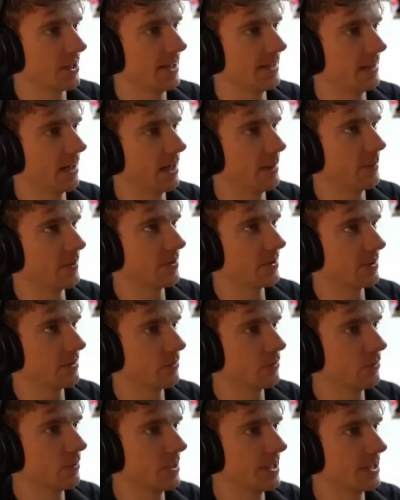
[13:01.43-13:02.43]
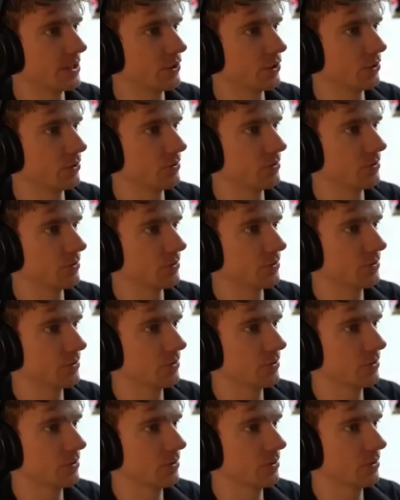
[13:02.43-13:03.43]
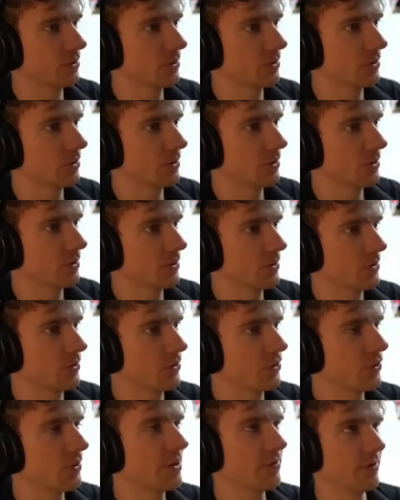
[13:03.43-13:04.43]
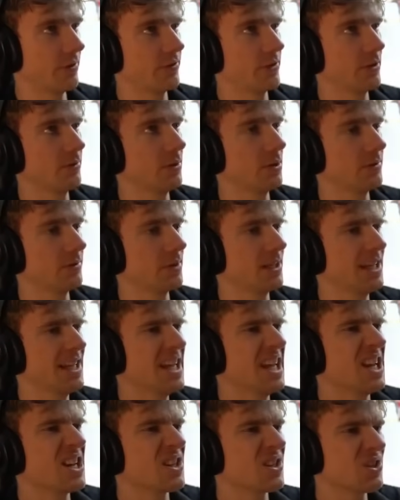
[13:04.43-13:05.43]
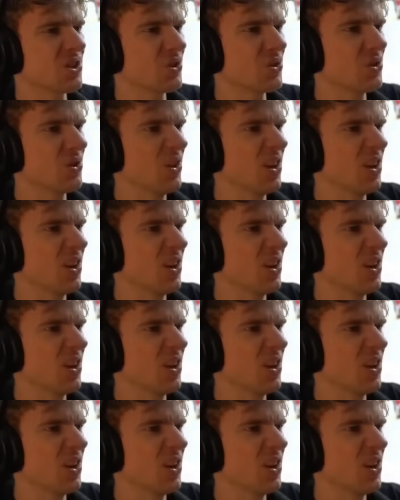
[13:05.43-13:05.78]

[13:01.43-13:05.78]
hit the limiter really soon. 351. So